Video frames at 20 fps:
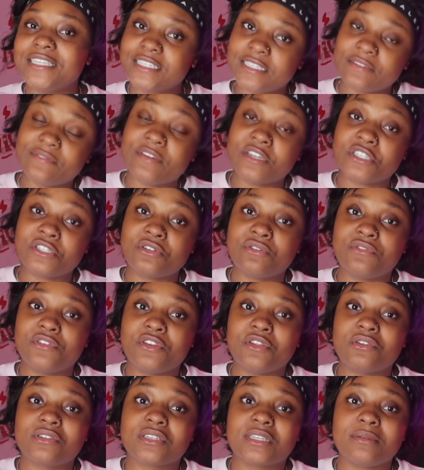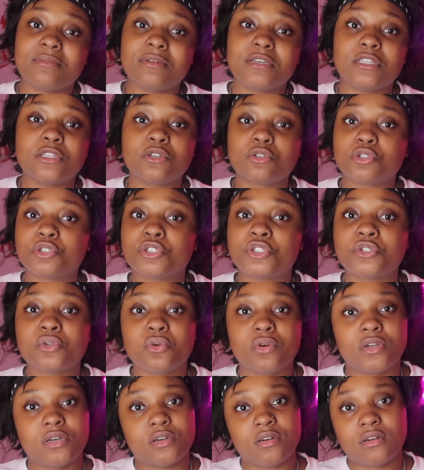this confessional video is going to be a little
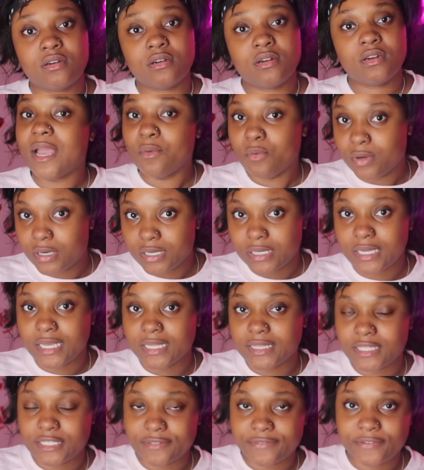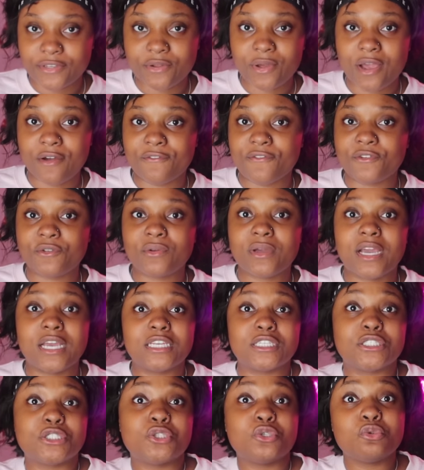shorter. I want to get this video out for you
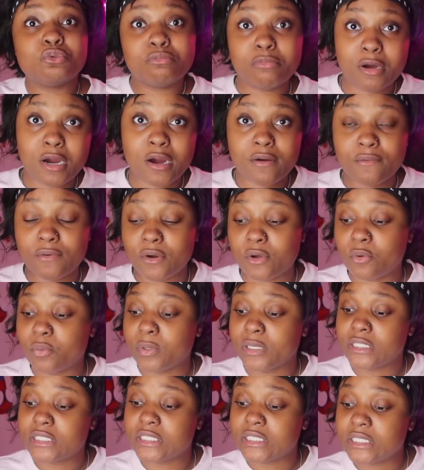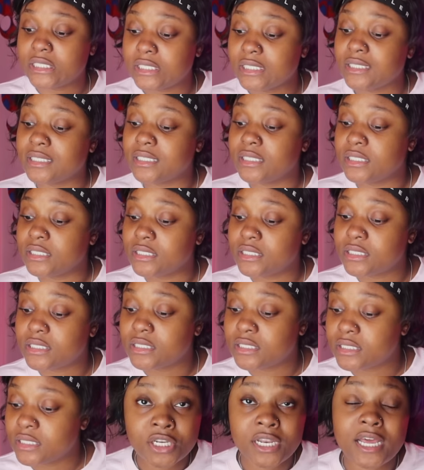guys tomorrow, which
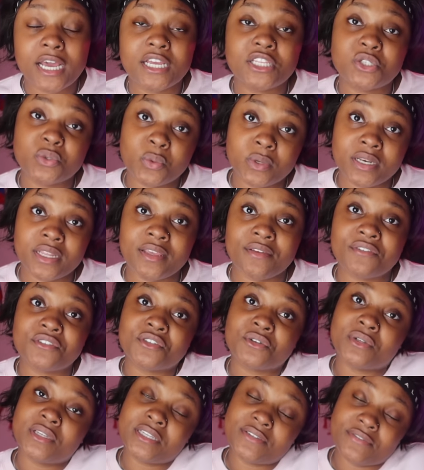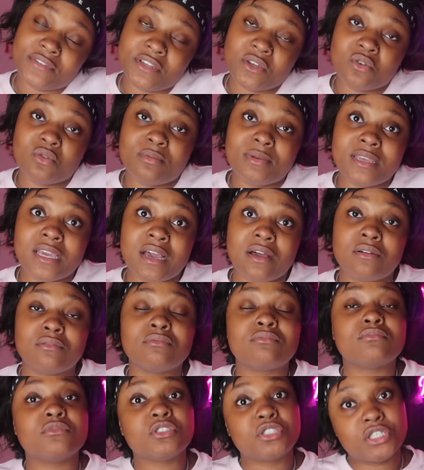is July 20th. So this video will be
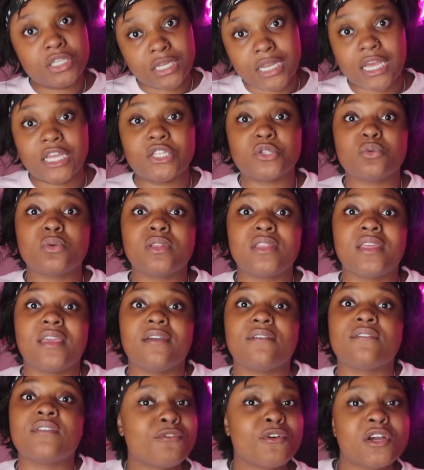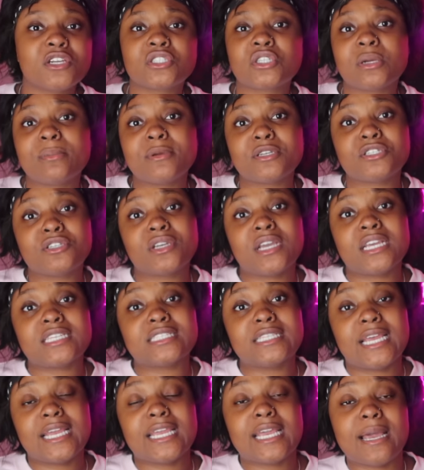out July 20th. Before I start, make sure you
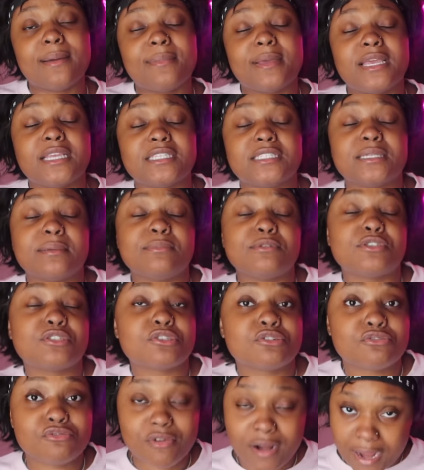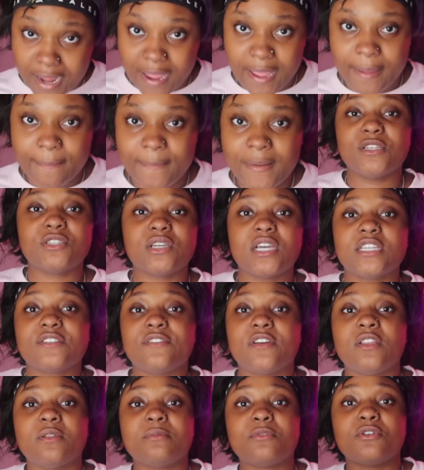guys like, comment, and subscribe. Make sure you guys
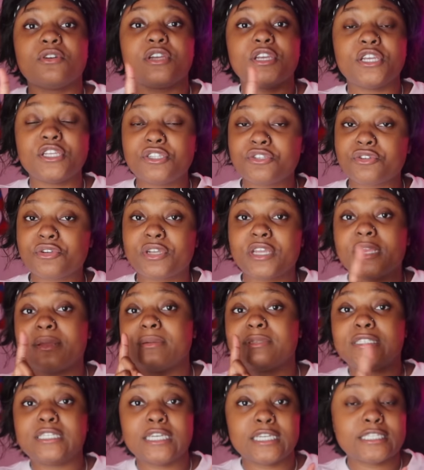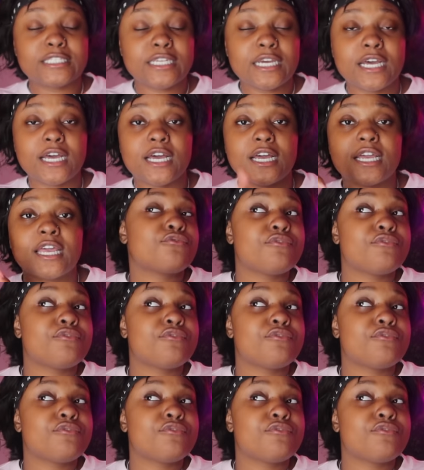follow me on Instagram, TikTok,